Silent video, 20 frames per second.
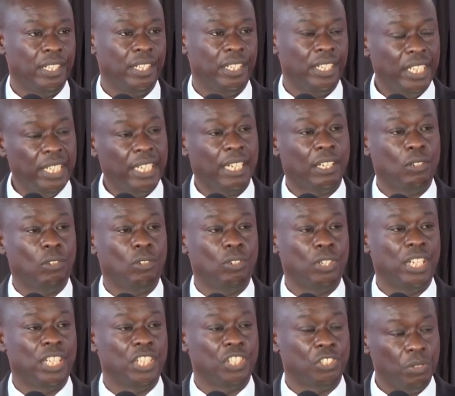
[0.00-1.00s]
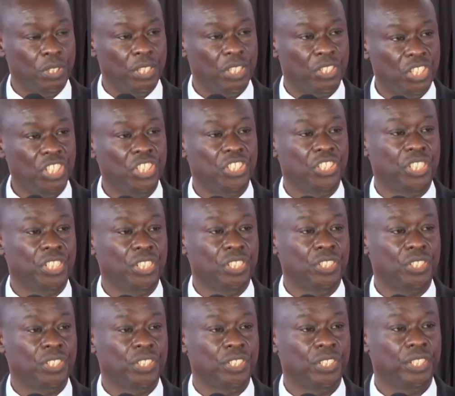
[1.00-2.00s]
in accordance with the
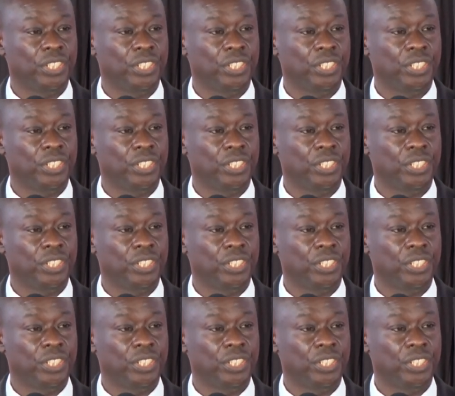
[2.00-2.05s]
teachings